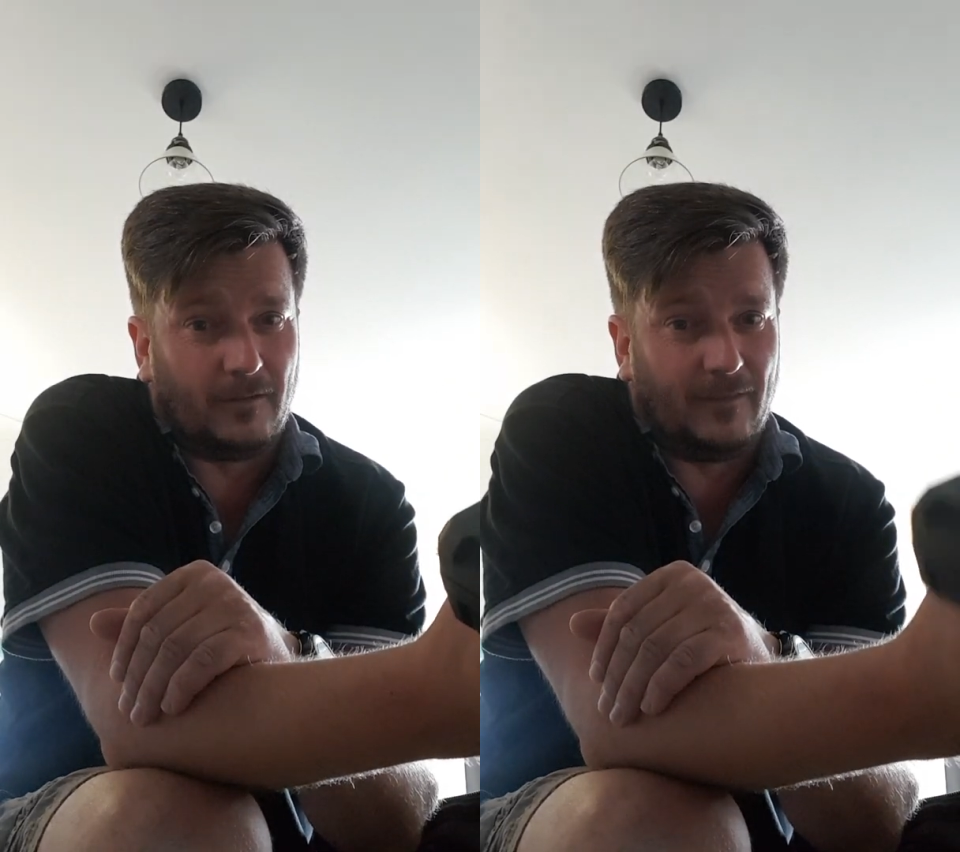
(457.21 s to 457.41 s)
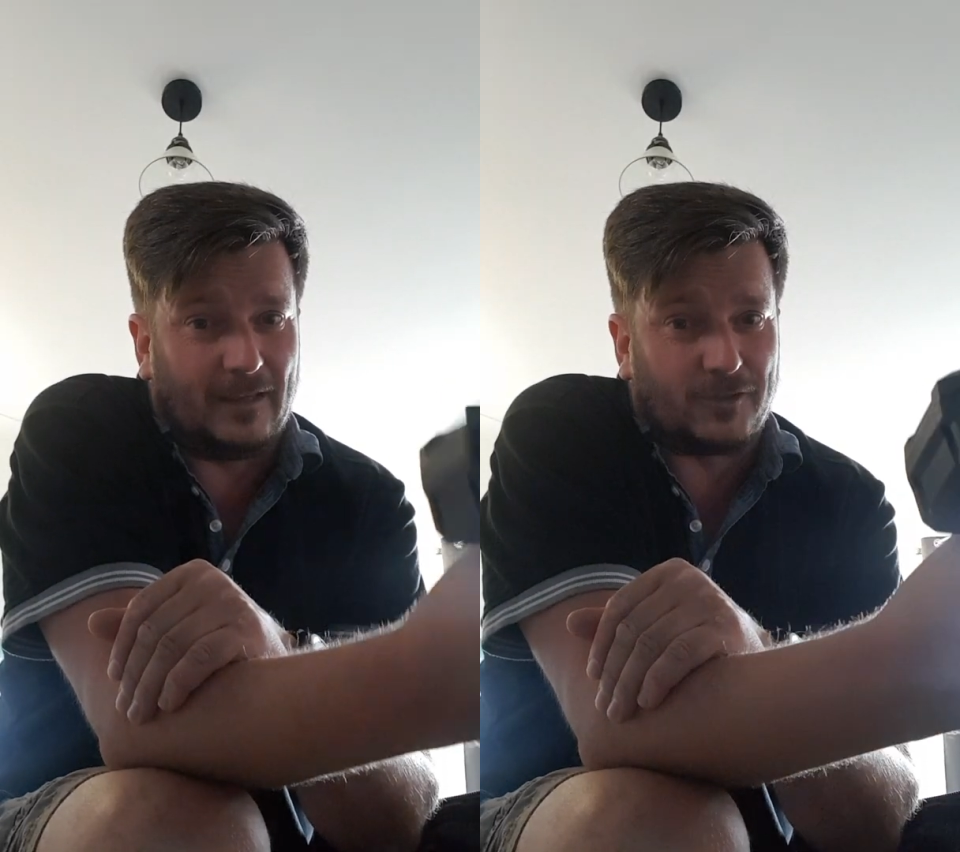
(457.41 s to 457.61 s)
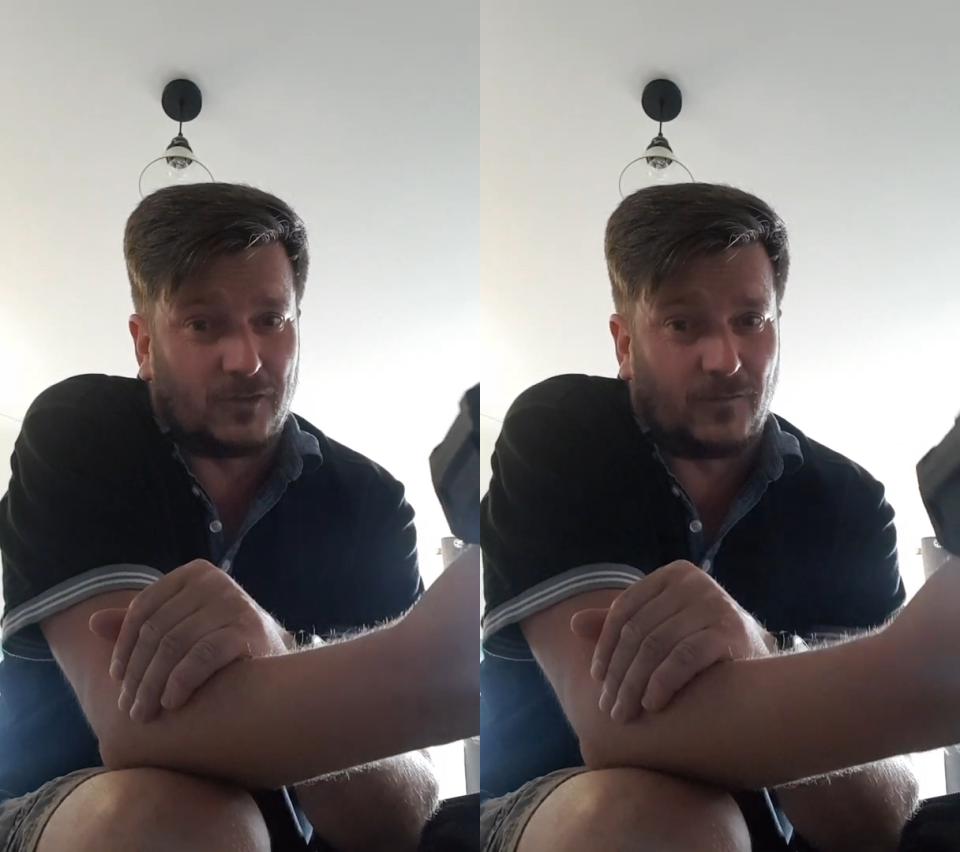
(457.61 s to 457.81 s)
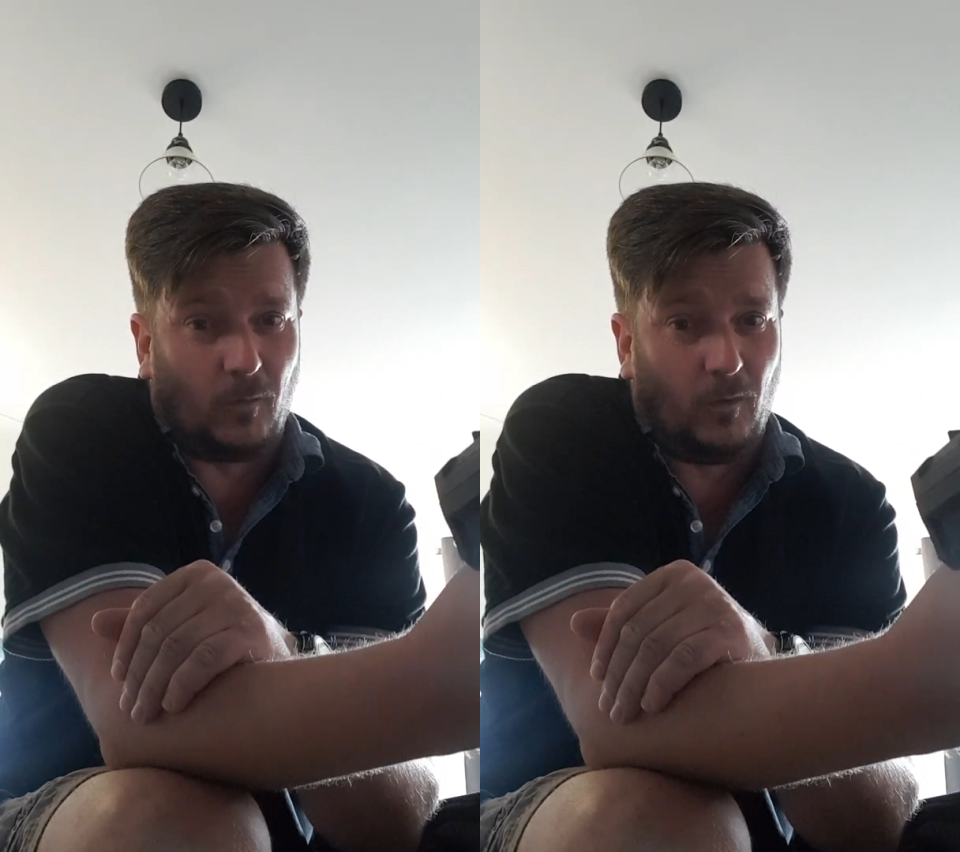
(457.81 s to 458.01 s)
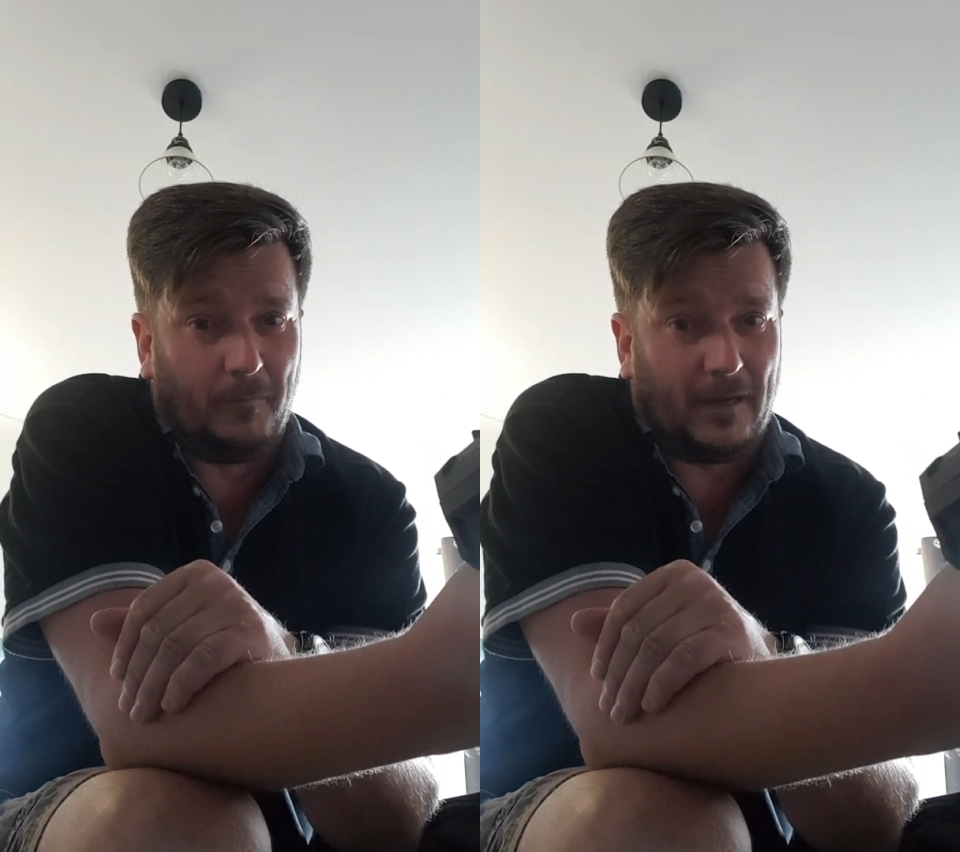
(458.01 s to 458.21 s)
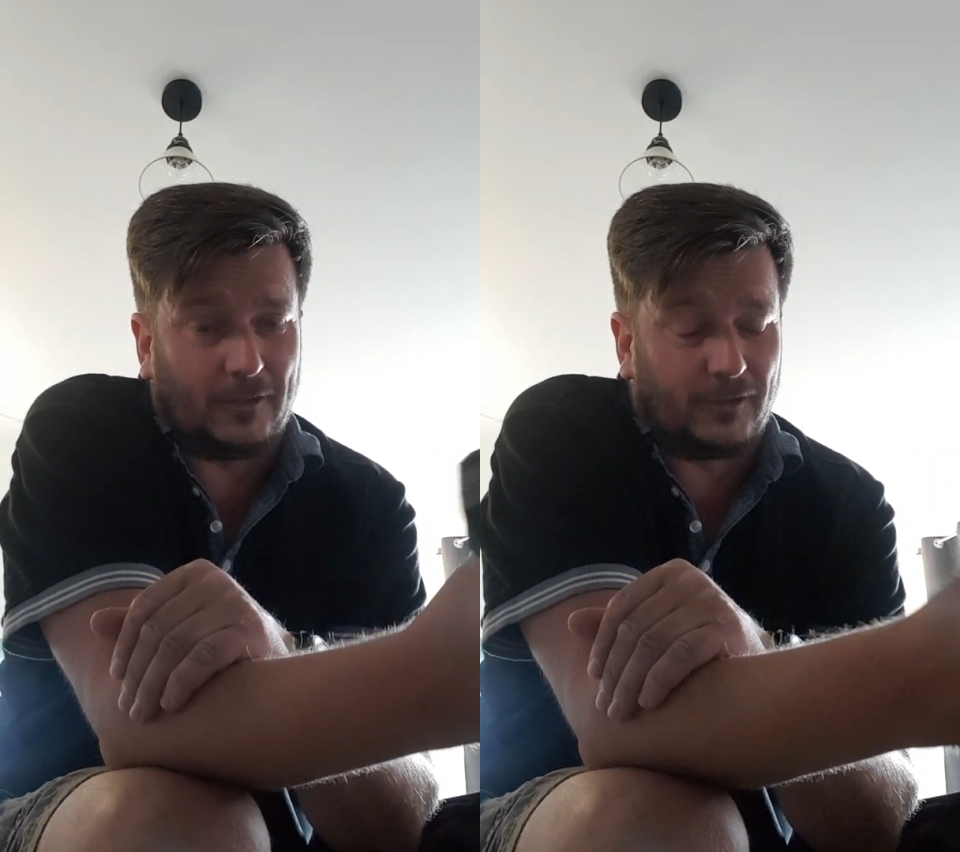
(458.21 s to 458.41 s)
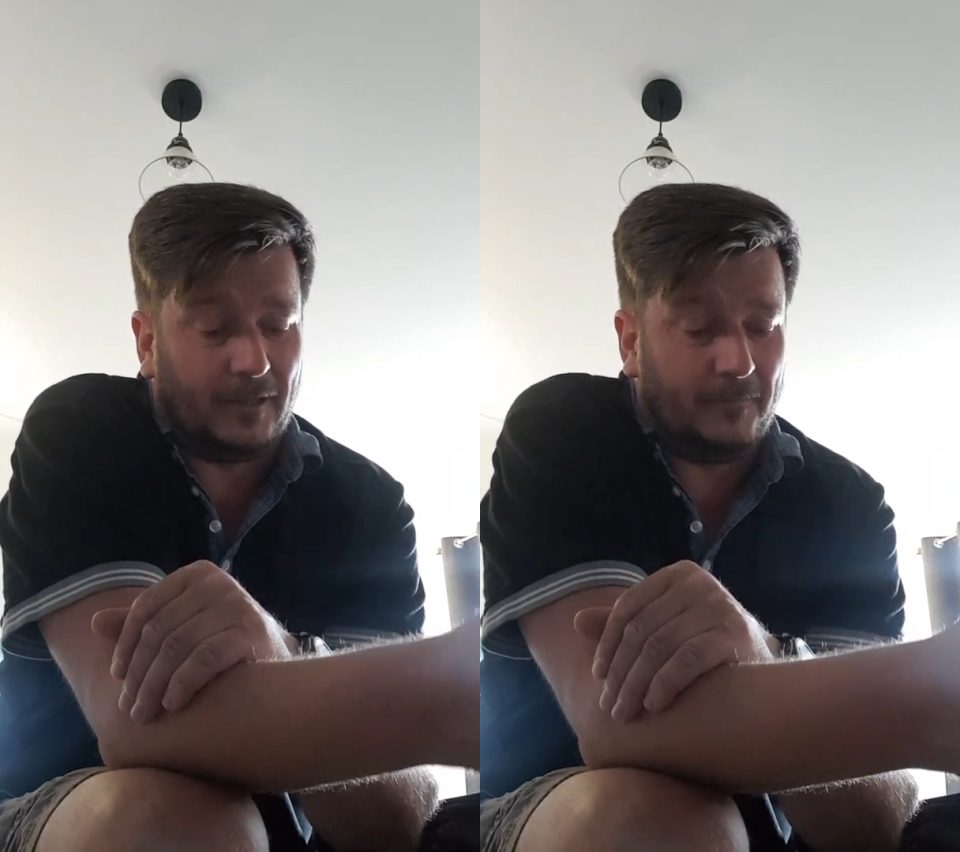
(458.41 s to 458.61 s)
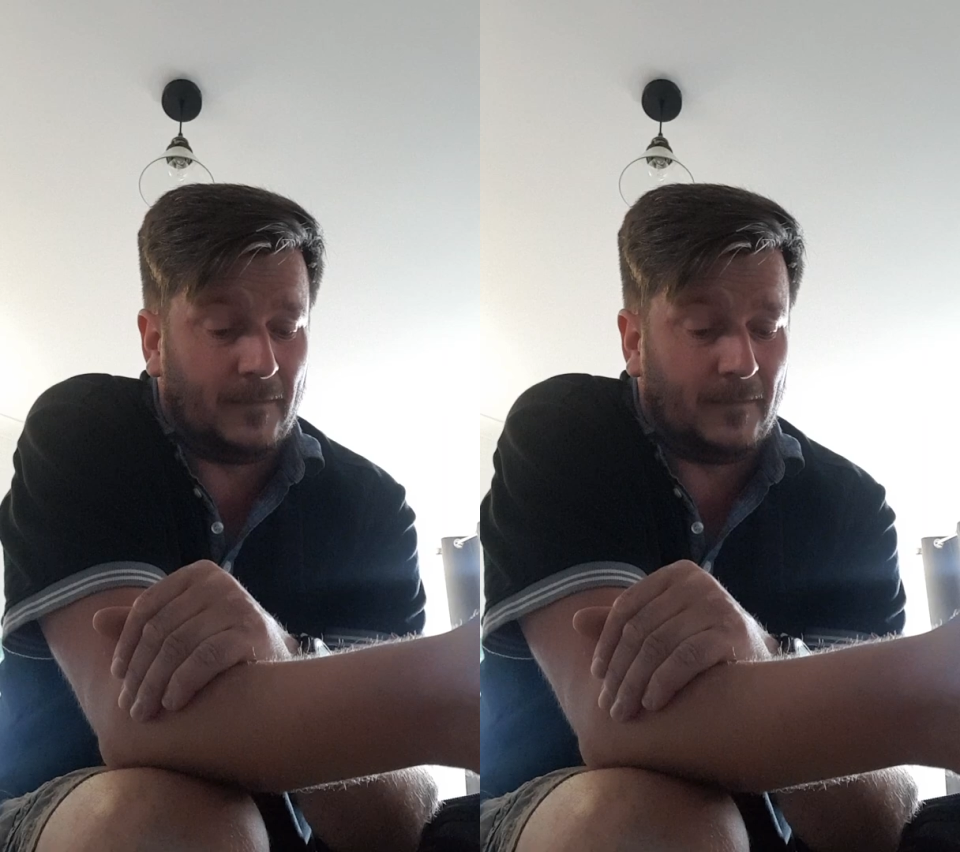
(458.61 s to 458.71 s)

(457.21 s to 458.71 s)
and that's just for one battery.